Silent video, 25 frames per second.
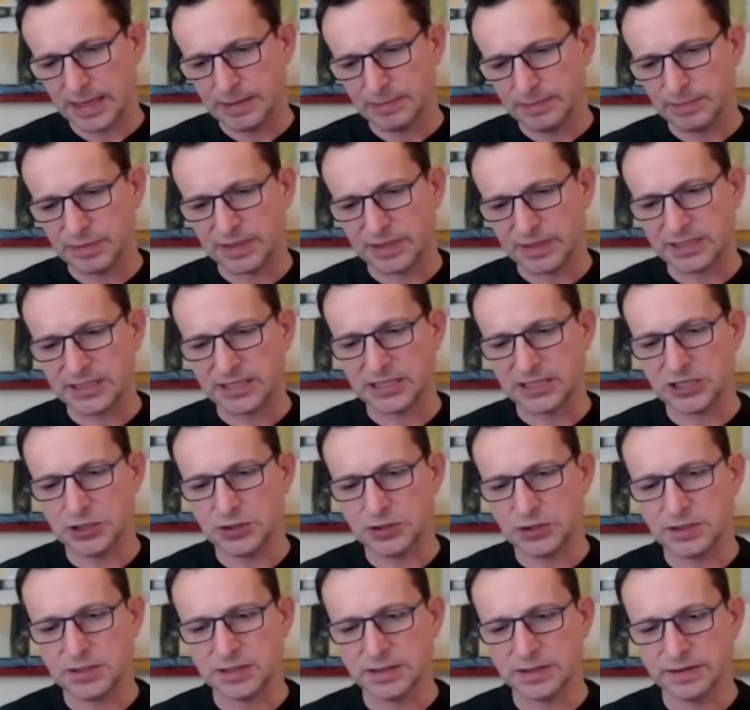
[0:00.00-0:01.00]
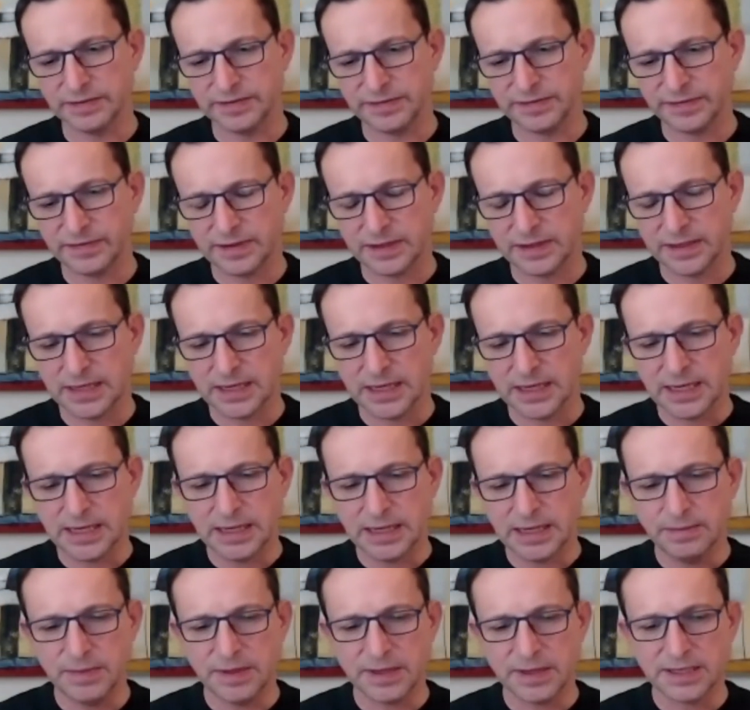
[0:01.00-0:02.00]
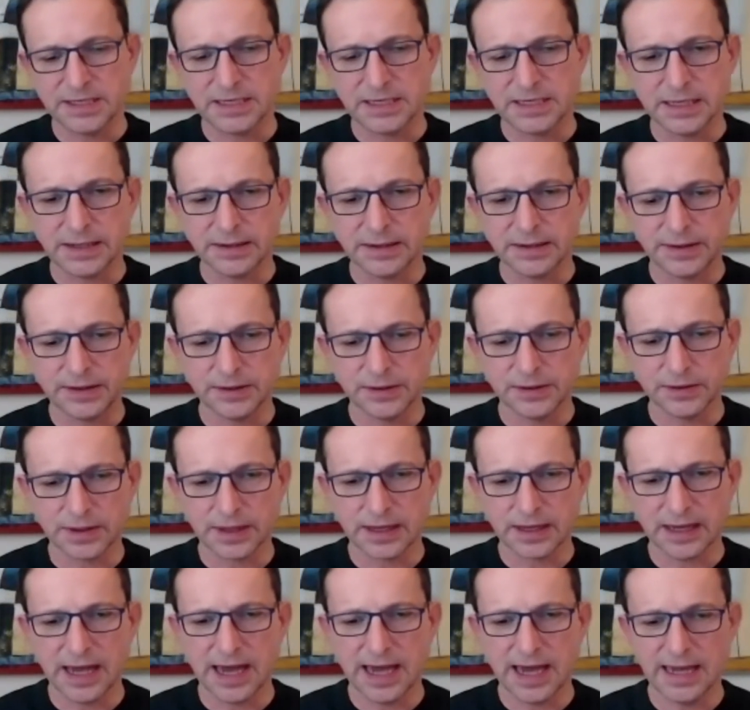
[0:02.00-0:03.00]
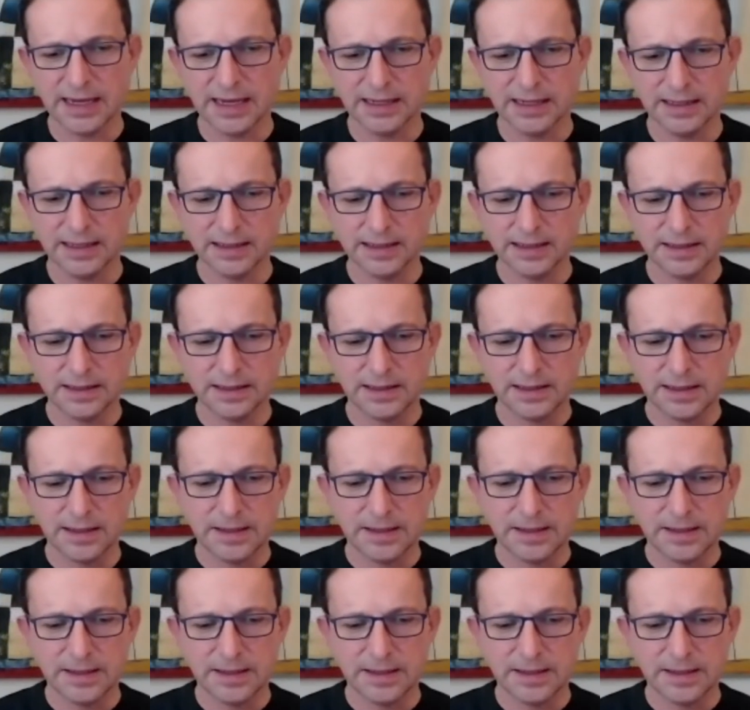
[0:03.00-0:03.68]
pursuit of material gain,